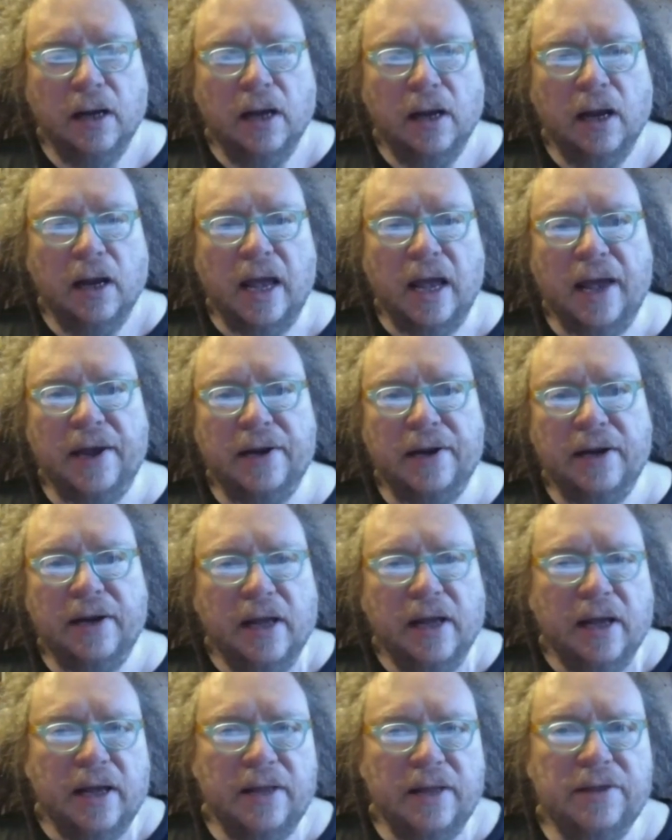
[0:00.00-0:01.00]
And
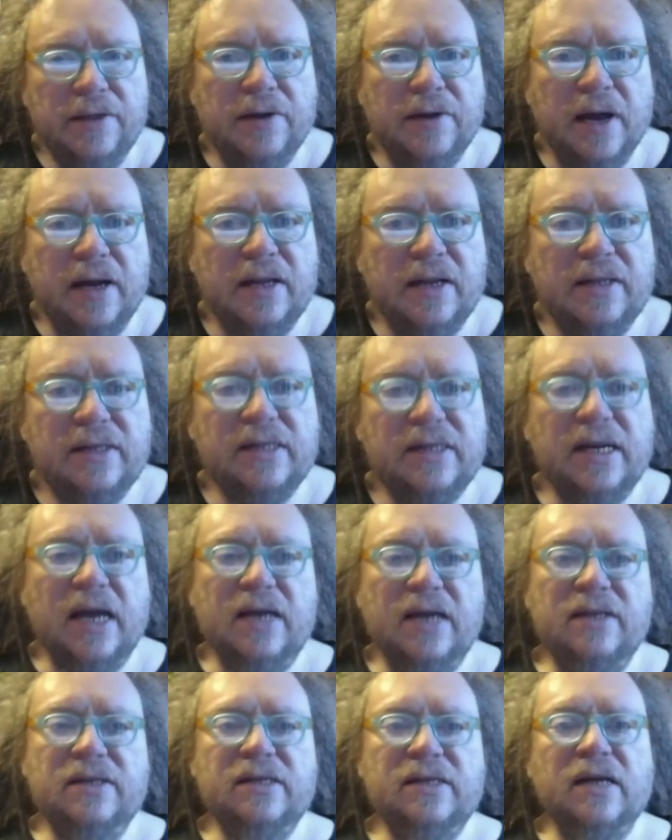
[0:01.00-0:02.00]
in the United
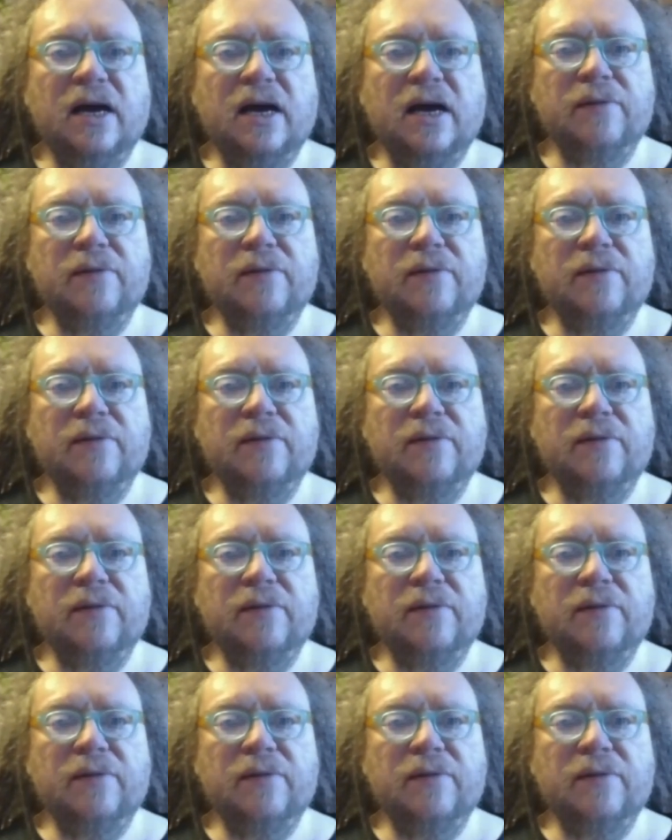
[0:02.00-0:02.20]
States,